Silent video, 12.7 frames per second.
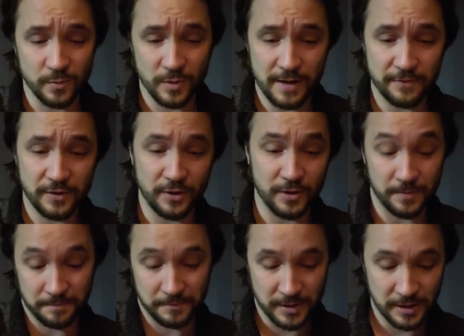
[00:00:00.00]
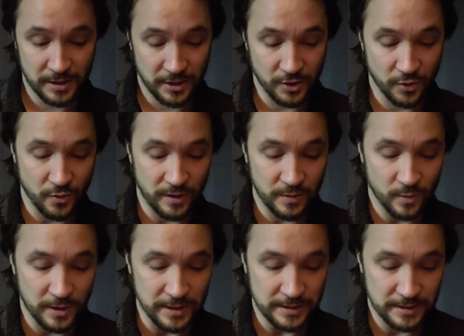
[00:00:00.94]
whatever your coin
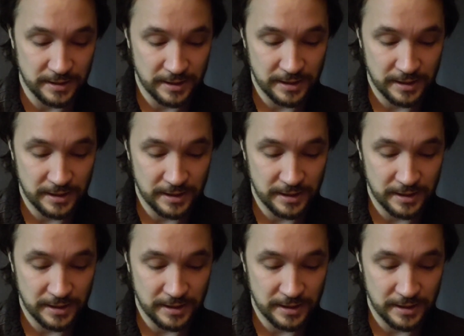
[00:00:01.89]
was.